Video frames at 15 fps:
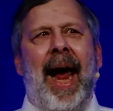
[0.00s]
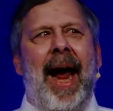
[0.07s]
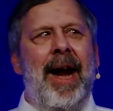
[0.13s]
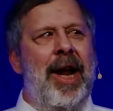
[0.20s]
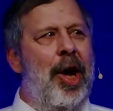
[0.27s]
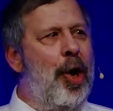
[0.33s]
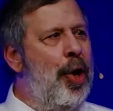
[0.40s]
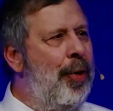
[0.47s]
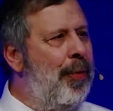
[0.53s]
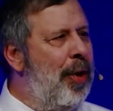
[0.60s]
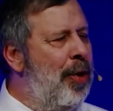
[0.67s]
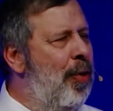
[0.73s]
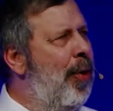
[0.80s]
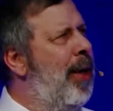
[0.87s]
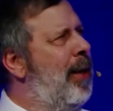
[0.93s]
And he heard the
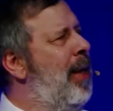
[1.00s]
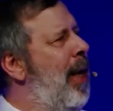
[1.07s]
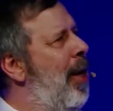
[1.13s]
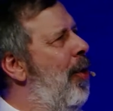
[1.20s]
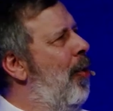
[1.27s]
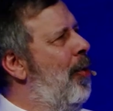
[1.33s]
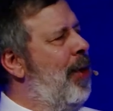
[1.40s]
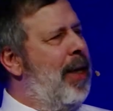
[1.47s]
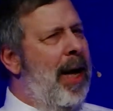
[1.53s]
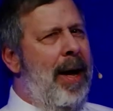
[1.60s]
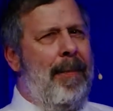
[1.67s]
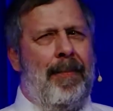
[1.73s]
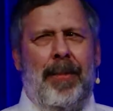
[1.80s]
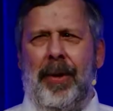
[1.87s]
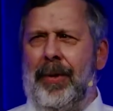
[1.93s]
noise, and he looked
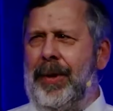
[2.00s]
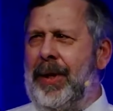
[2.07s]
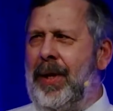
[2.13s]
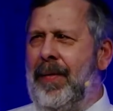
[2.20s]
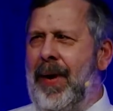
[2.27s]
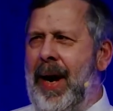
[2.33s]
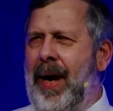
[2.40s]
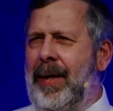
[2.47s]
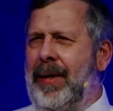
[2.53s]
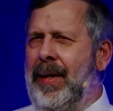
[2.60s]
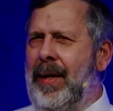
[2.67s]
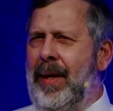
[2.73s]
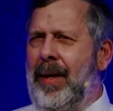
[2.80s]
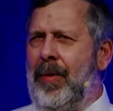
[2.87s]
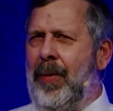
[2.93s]
up, looked around,
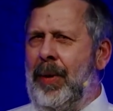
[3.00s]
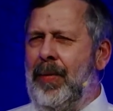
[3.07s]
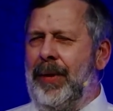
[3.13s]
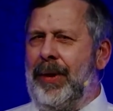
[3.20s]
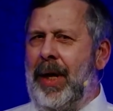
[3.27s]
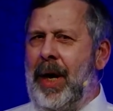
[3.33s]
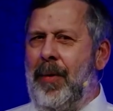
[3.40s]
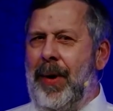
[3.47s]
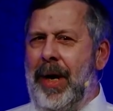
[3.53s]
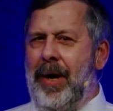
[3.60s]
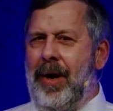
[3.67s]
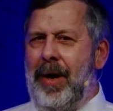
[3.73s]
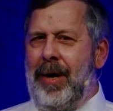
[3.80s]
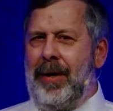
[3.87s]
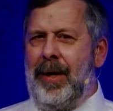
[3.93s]
didn't know what was going
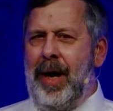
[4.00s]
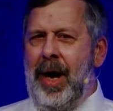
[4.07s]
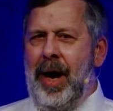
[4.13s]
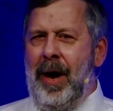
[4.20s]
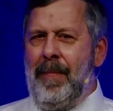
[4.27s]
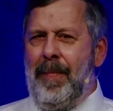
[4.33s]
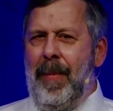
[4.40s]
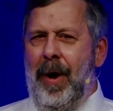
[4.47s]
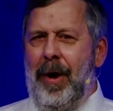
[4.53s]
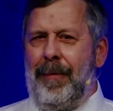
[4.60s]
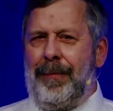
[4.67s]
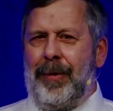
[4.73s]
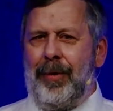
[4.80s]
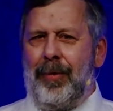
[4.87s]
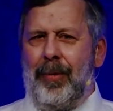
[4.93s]
on.
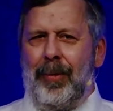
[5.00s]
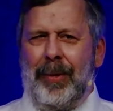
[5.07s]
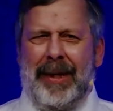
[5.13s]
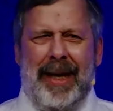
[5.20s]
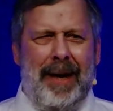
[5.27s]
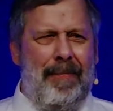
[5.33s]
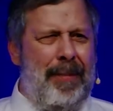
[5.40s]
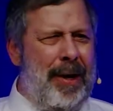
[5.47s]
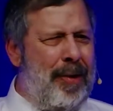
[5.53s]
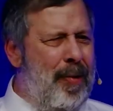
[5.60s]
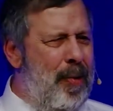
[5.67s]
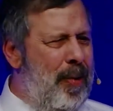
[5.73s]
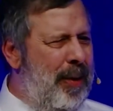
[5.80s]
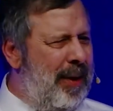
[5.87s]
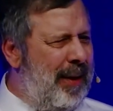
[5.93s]
After all, tape
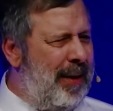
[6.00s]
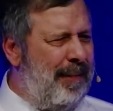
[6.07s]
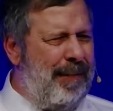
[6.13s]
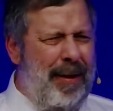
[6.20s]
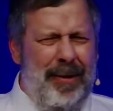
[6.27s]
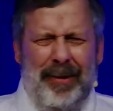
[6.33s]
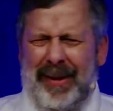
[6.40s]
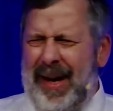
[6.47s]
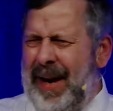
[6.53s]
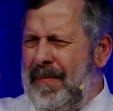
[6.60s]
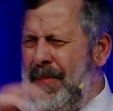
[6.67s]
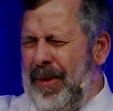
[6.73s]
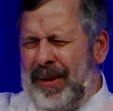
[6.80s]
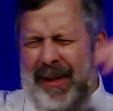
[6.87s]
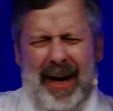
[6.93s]
recorders, phones,
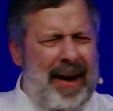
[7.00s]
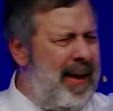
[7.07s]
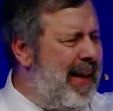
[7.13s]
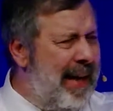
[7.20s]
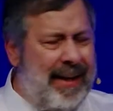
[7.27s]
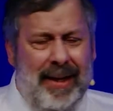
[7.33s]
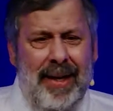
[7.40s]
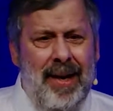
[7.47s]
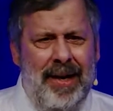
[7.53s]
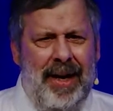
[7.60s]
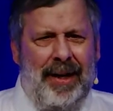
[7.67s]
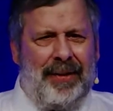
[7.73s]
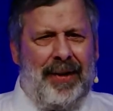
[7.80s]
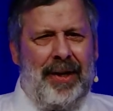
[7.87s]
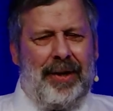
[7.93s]
iPods, they didn't
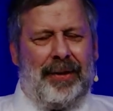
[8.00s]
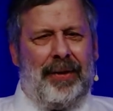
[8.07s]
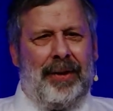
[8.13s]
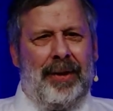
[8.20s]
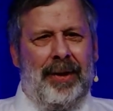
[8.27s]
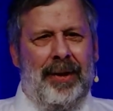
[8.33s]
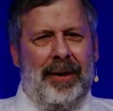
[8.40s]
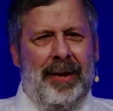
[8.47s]
exist.